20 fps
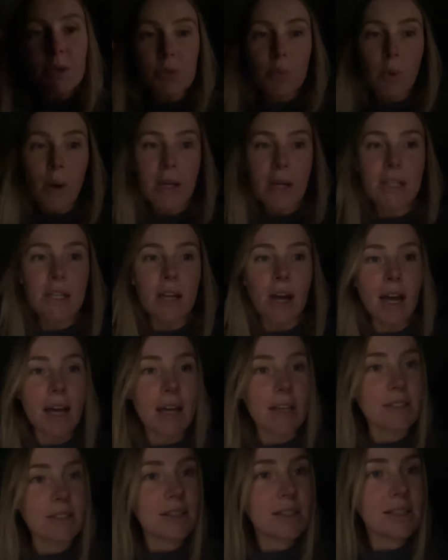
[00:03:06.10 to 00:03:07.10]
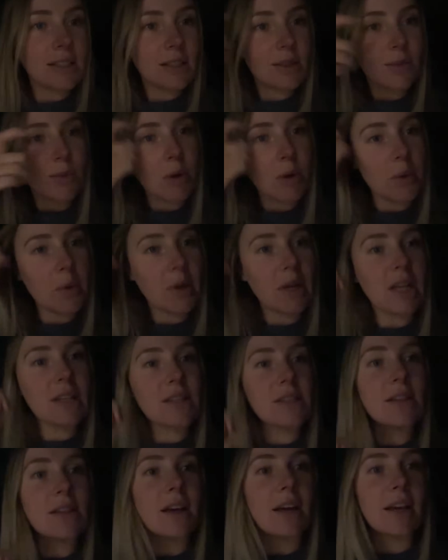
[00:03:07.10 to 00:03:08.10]
one night where we went
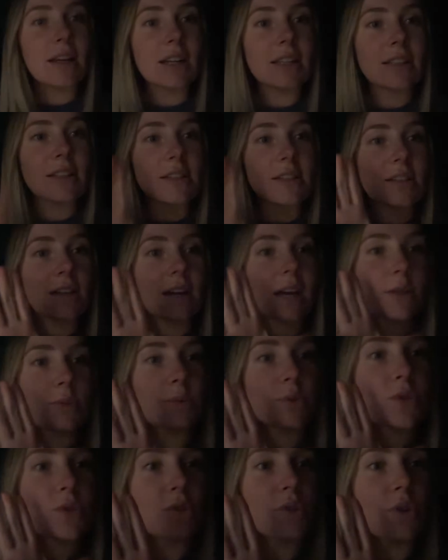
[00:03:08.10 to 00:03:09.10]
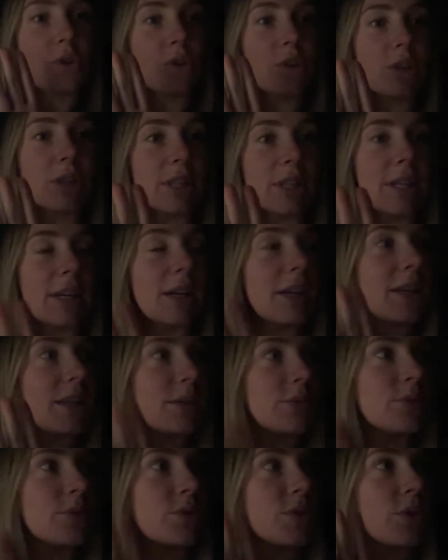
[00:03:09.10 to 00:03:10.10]
outside and the sky was so clear. It
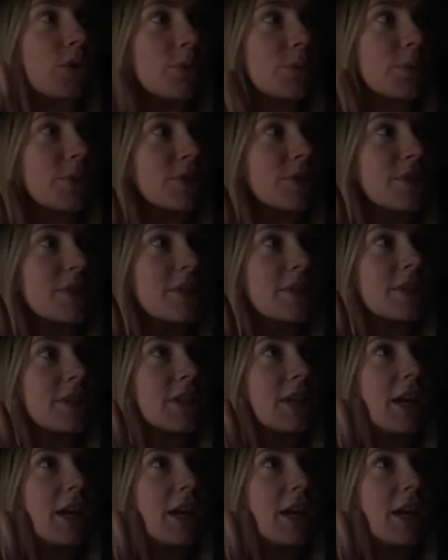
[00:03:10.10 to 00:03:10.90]
was overwhelming